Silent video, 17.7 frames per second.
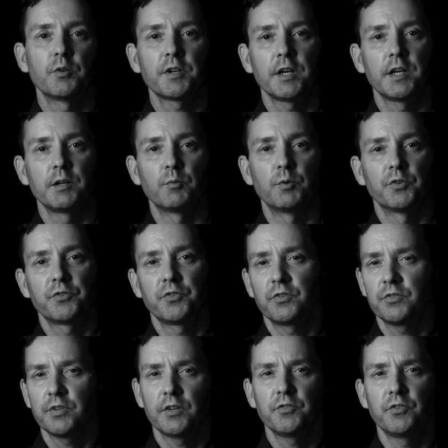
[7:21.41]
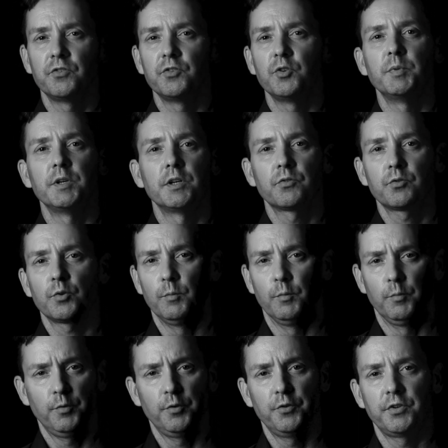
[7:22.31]
okay, well, success is you being
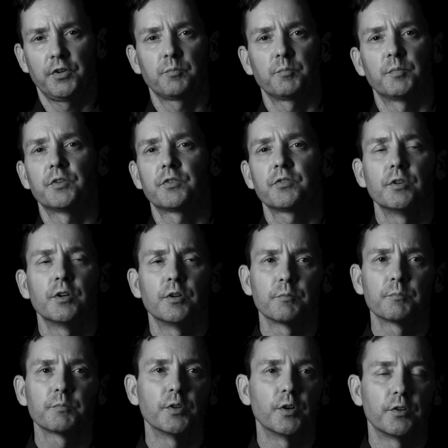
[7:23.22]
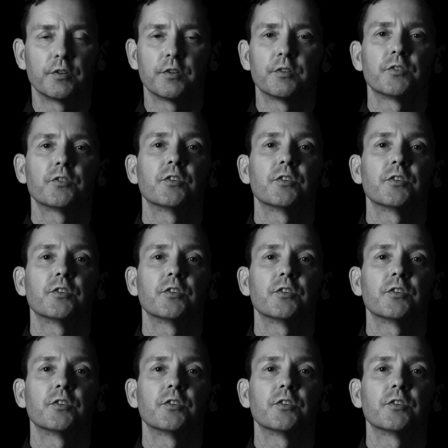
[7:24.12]
sober for six months. No, no, no.